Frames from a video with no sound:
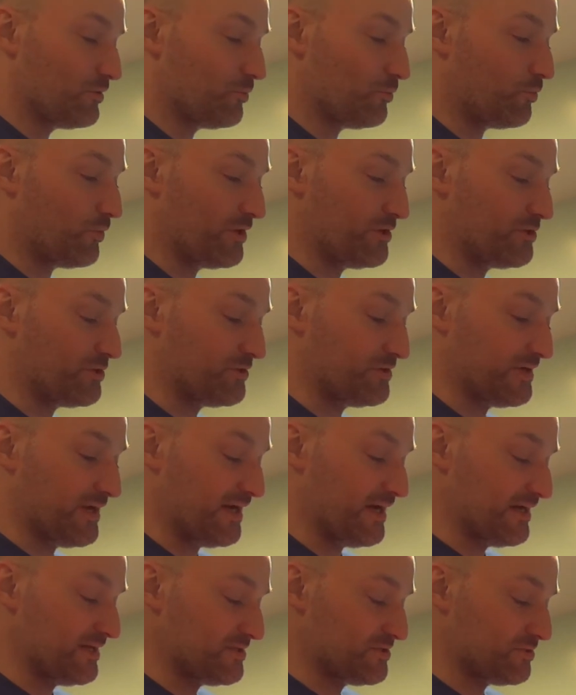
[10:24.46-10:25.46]
when your
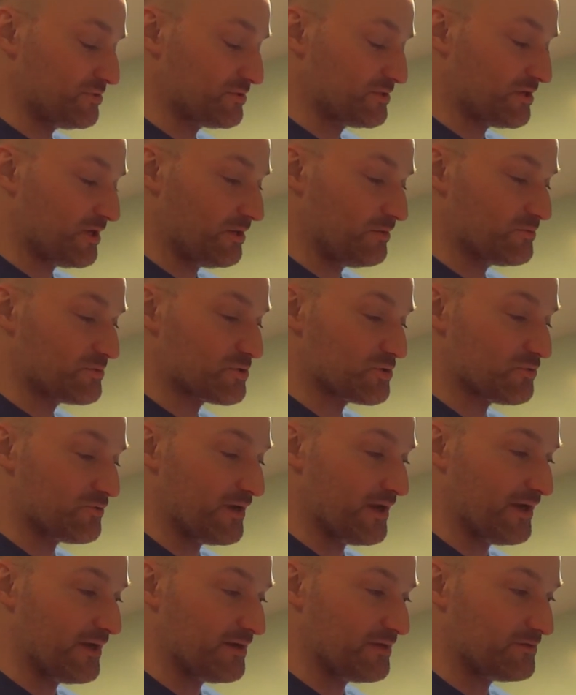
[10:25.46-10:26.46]
nozzle comes
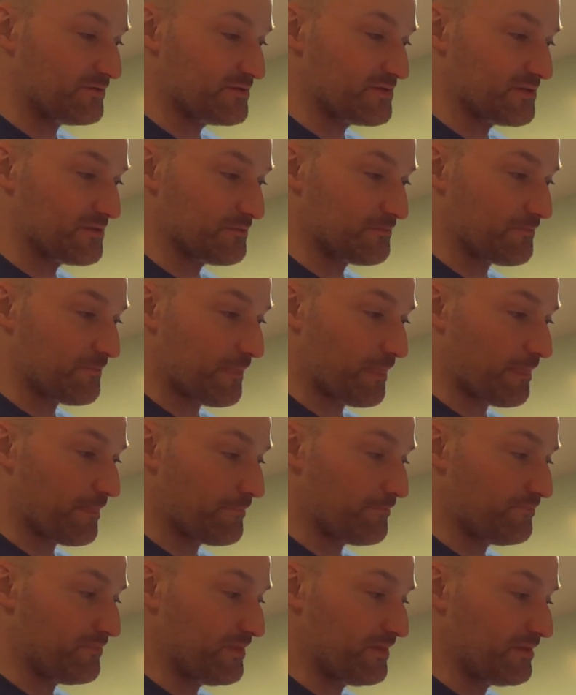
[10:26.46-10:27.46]
around
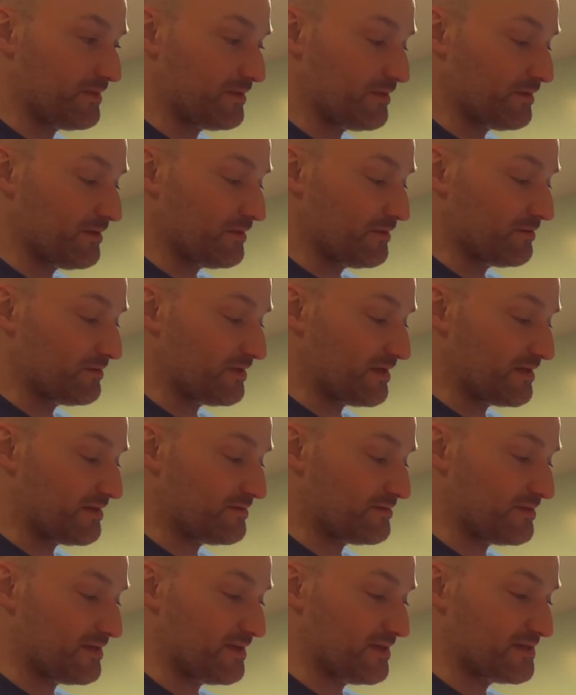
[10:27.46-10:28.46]
like
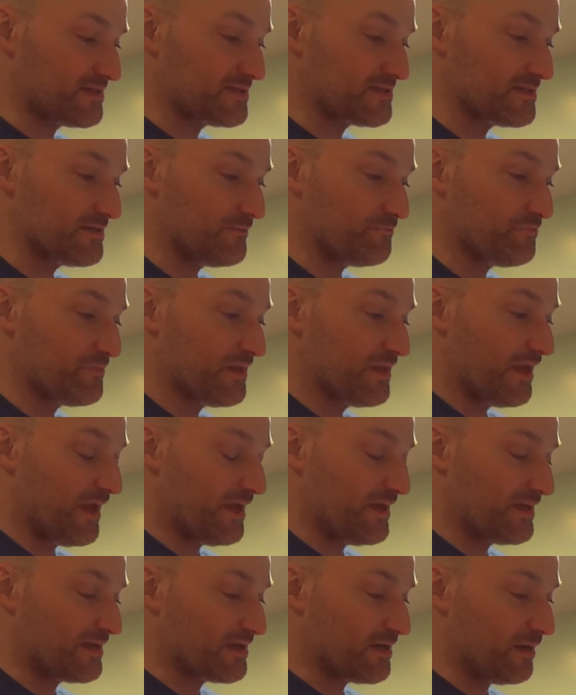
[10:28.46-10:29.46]
this
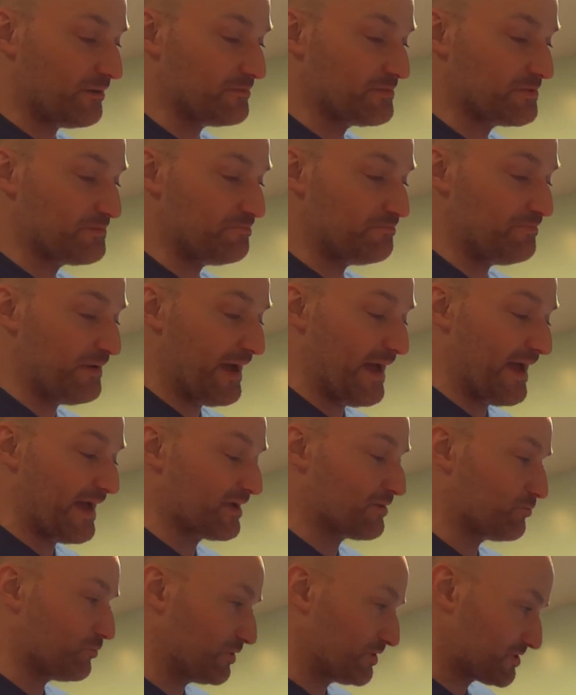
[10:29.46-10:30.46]
and it comes back,
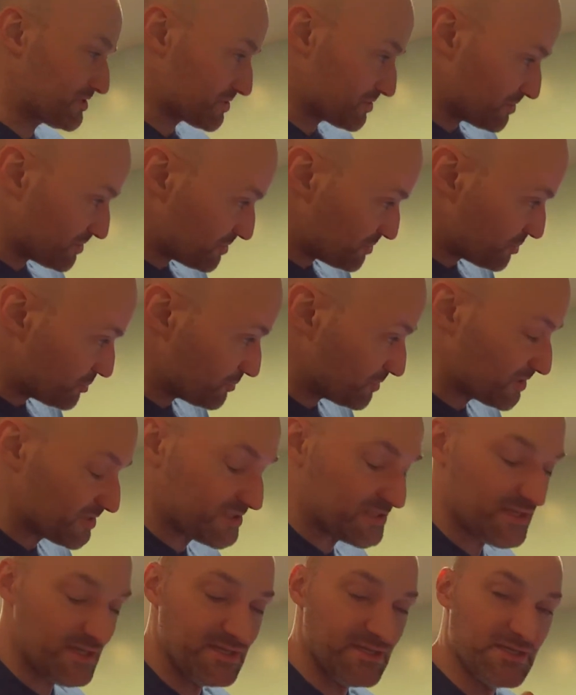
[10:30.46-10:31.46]
what it's going to do
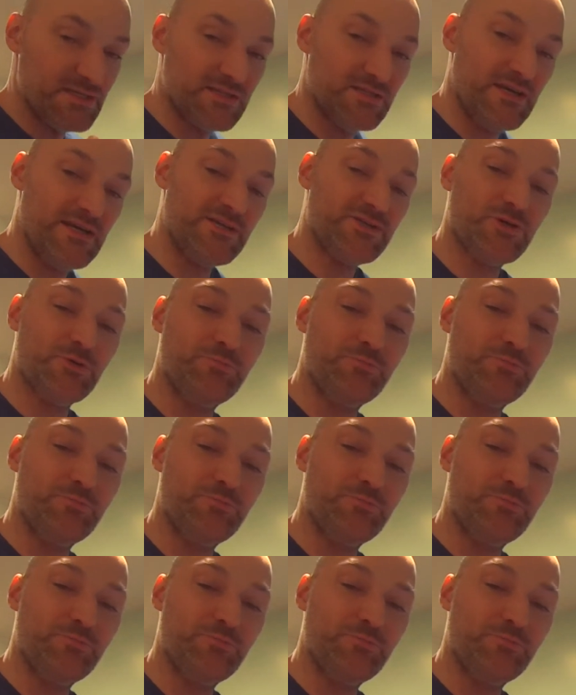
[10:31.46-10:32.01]
is, in the slicer